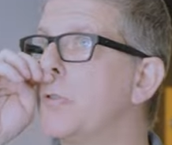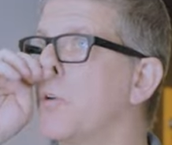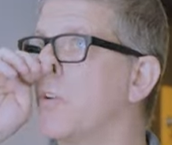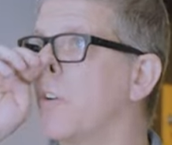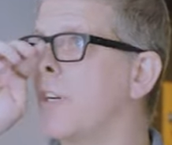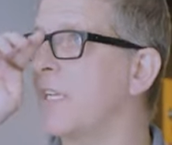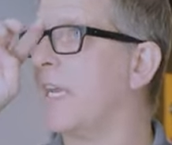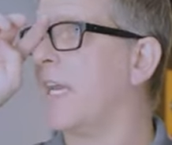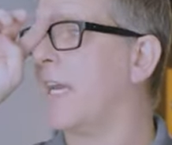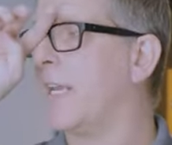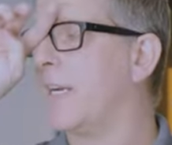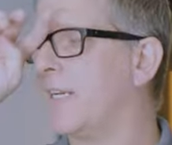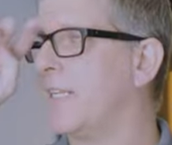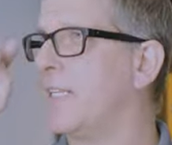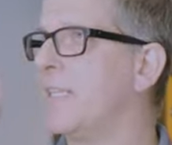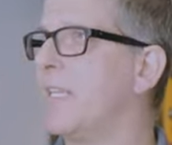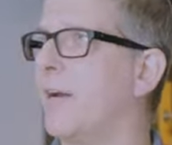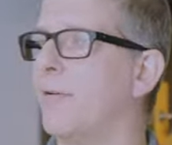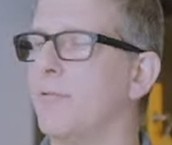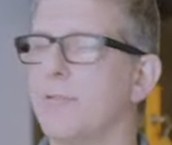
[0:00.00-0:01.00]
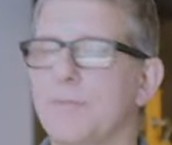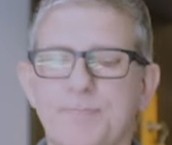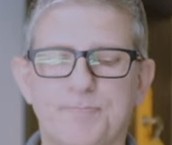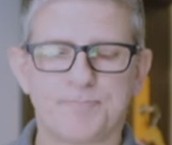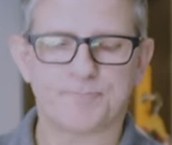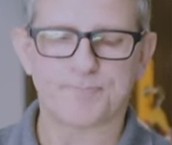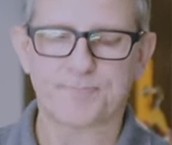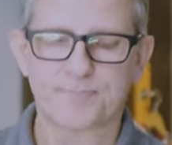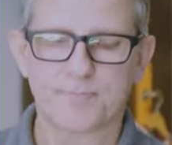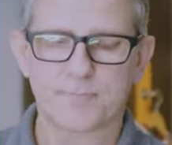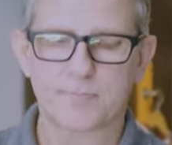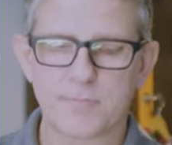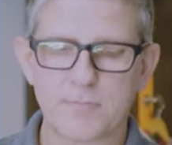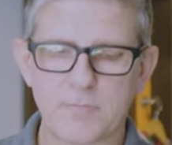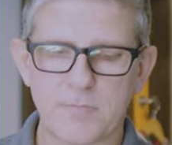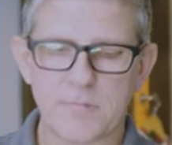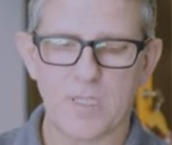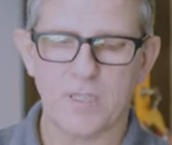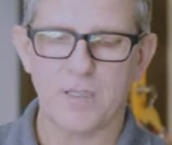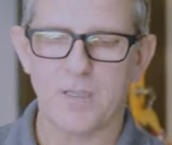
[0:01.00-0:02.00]
2:30 editing that one.
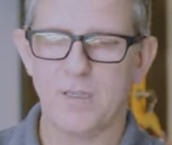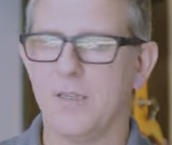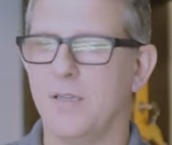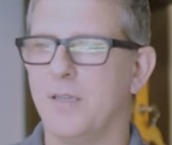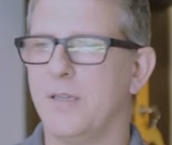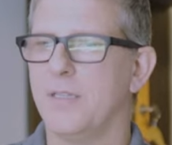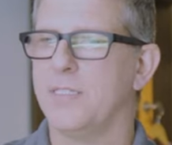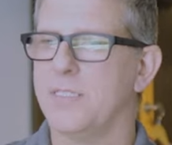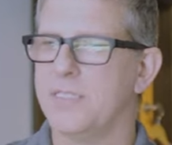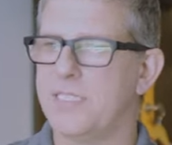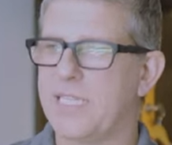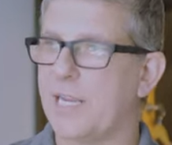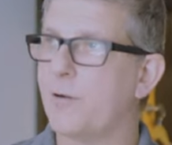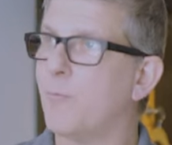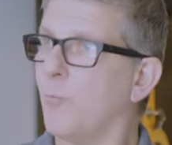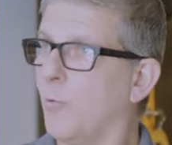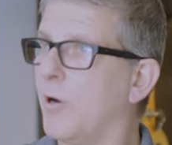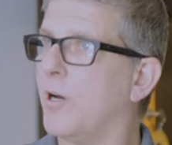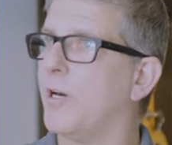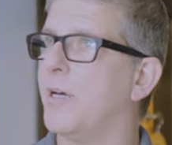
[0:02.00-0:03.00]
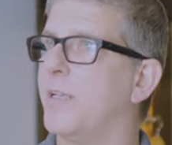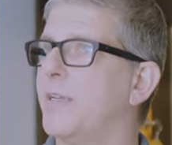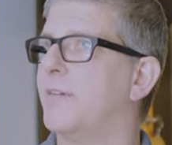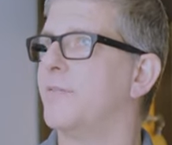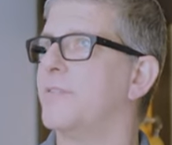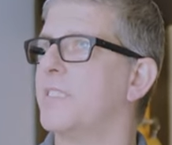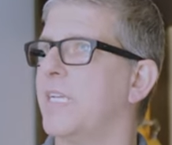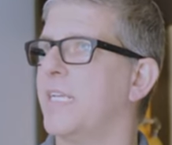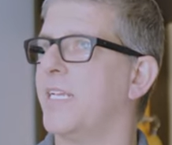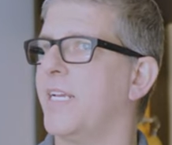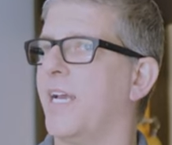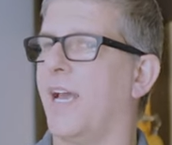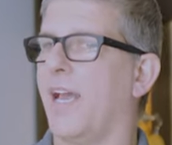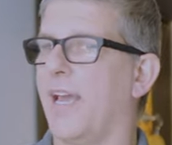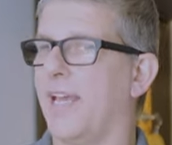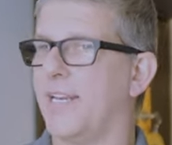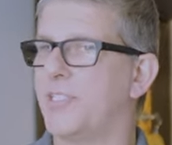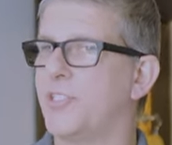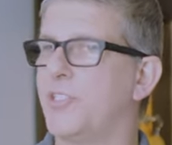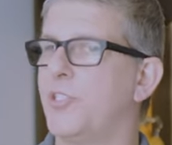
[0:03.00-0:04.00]
Day one of CEDIA, I
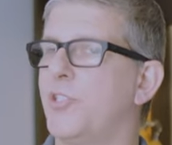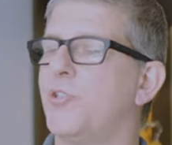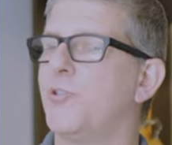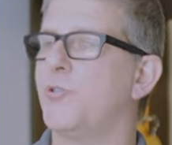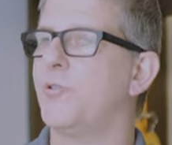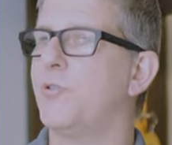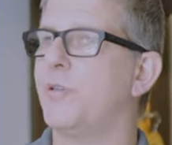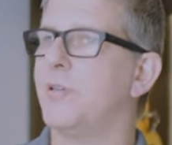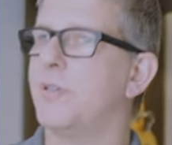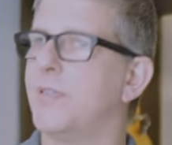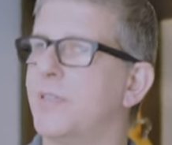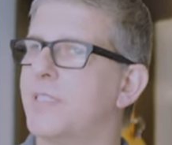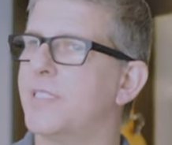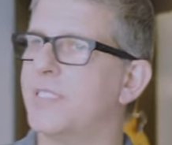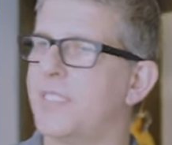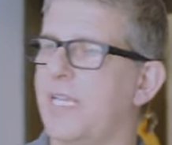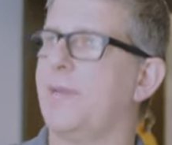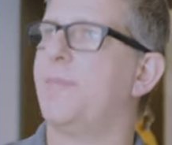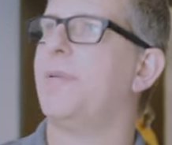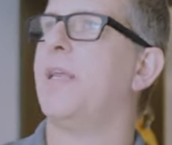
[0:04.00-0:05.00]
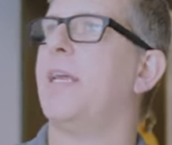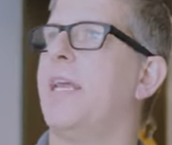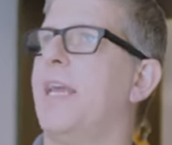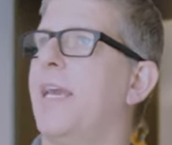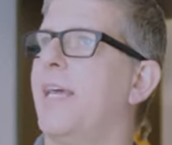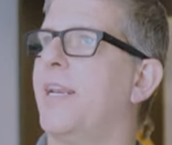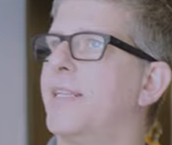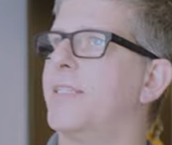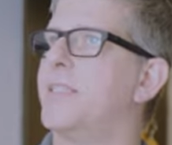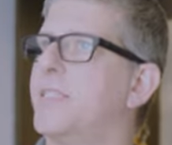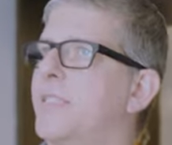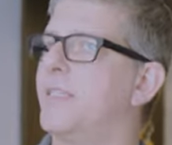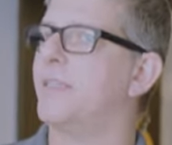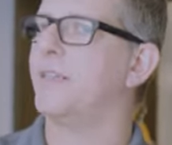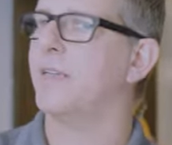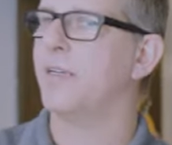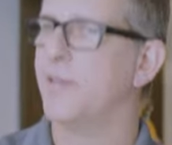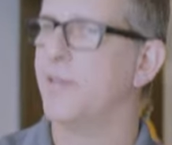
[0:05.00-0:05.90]
had two same day edits that